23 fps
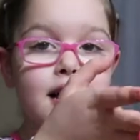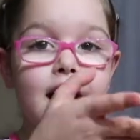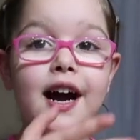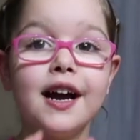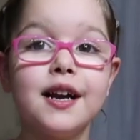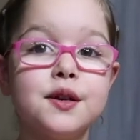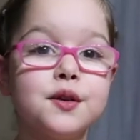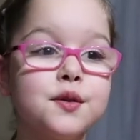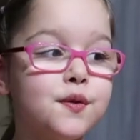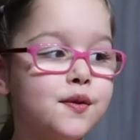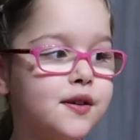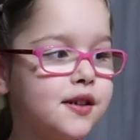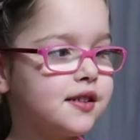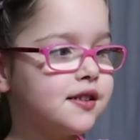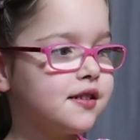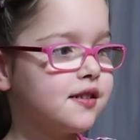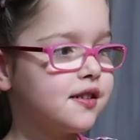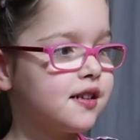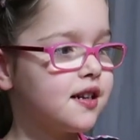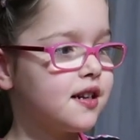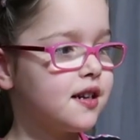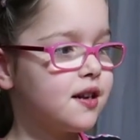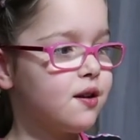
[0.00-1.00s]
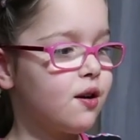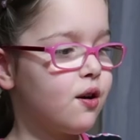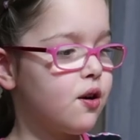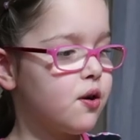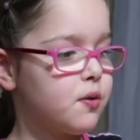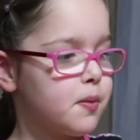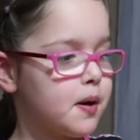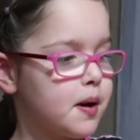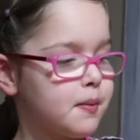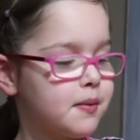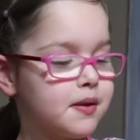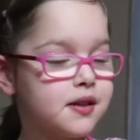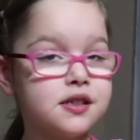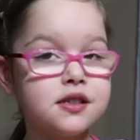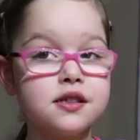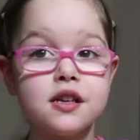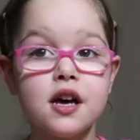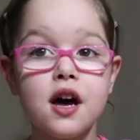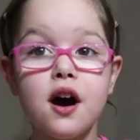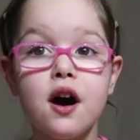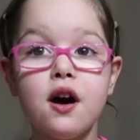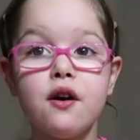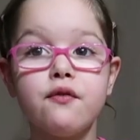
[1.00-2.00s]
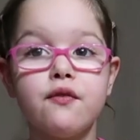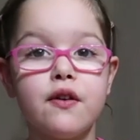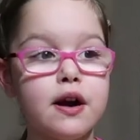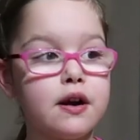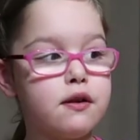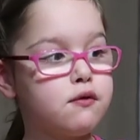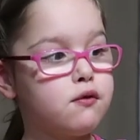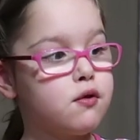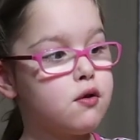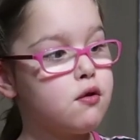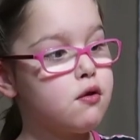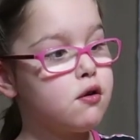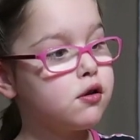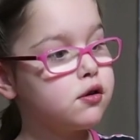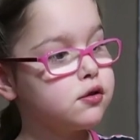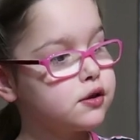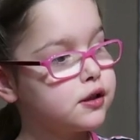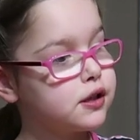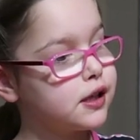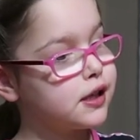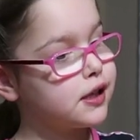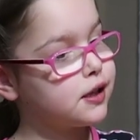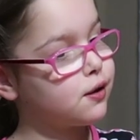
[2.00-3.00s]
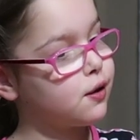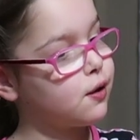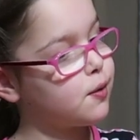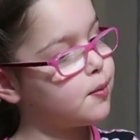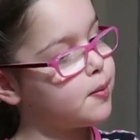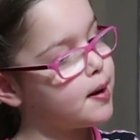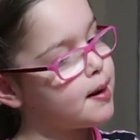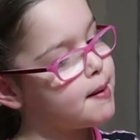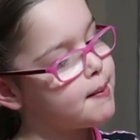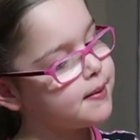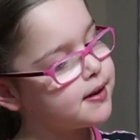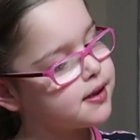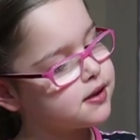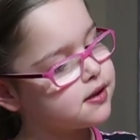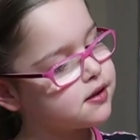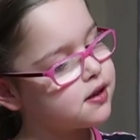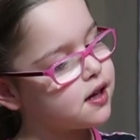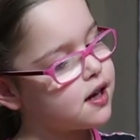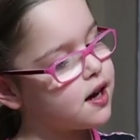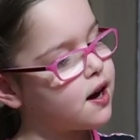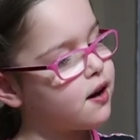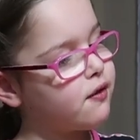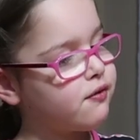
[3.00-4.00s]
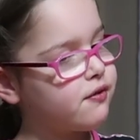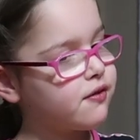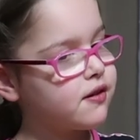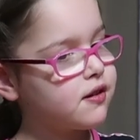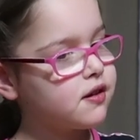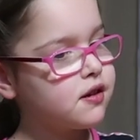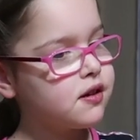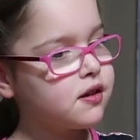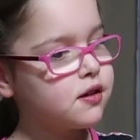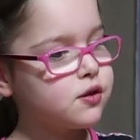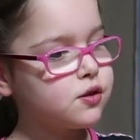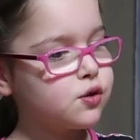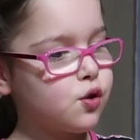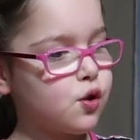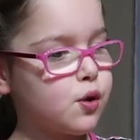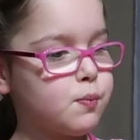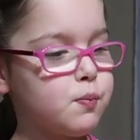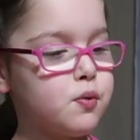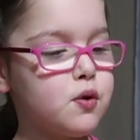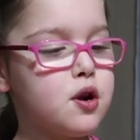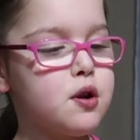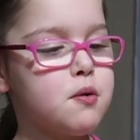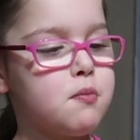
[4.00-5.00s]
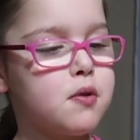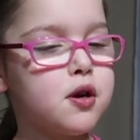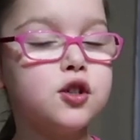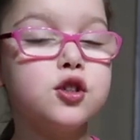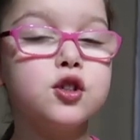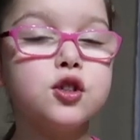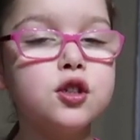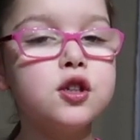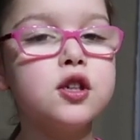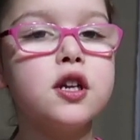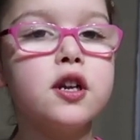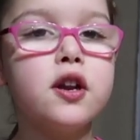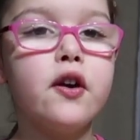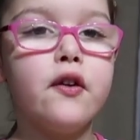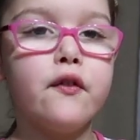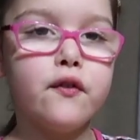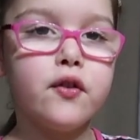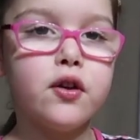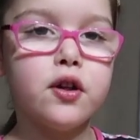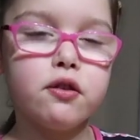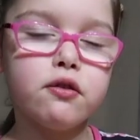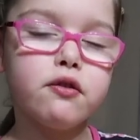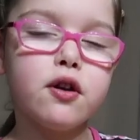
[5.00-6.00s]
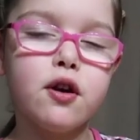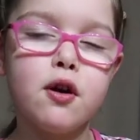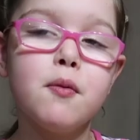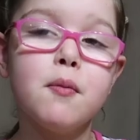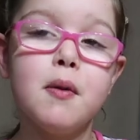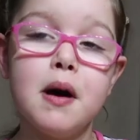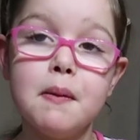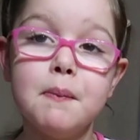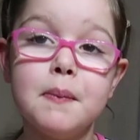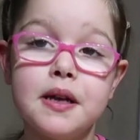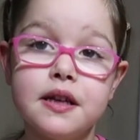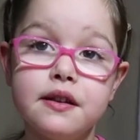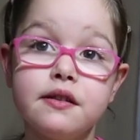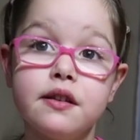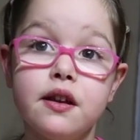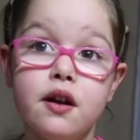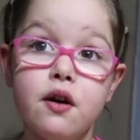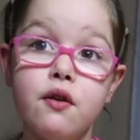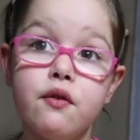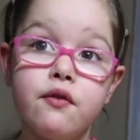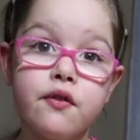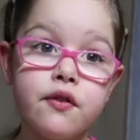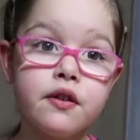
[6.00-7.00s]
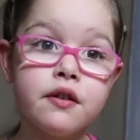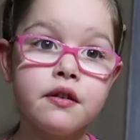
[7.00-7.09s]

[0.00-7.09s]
I twisted it all by myself. I rolled it all by myself. So I pretty much did everything all by myself.